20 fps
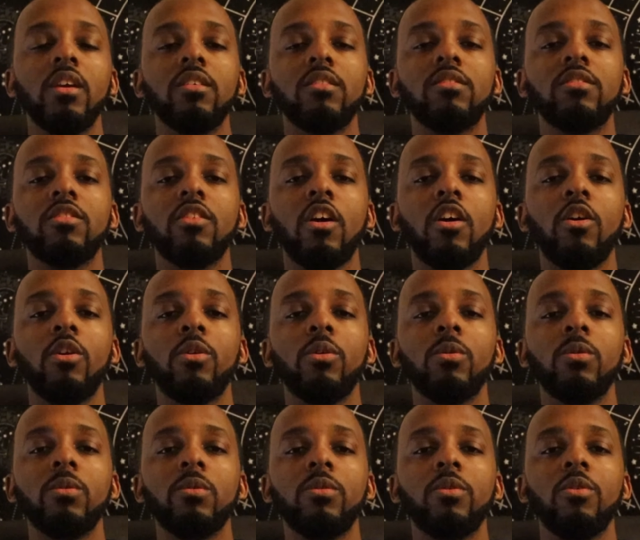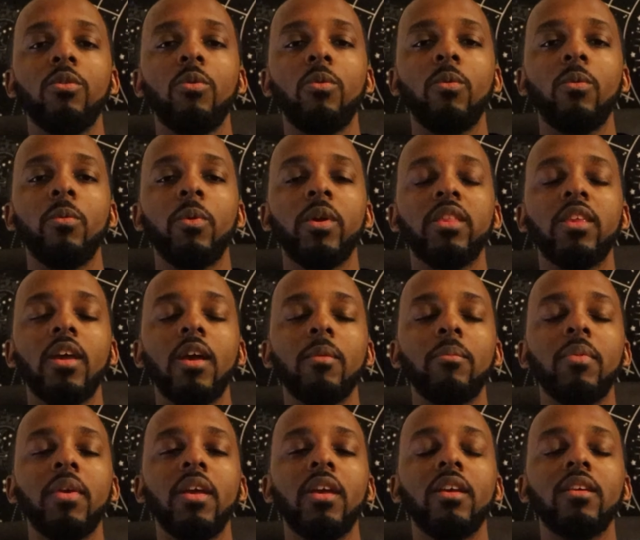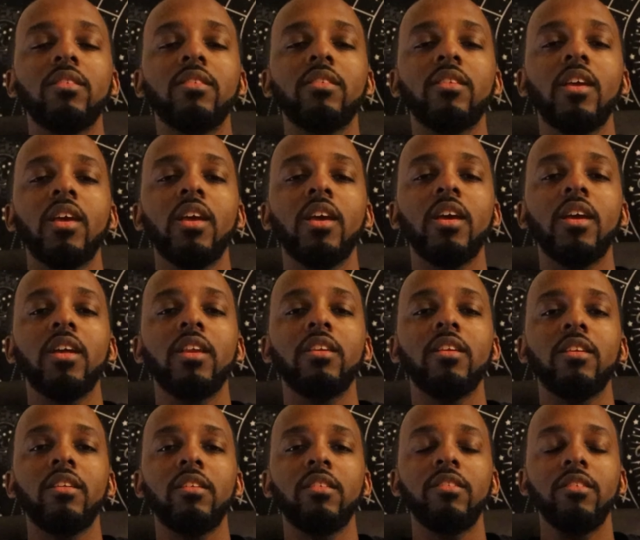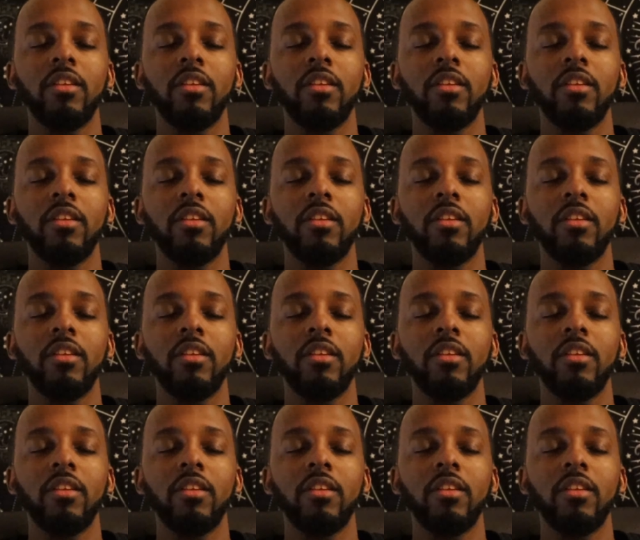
So with that being said,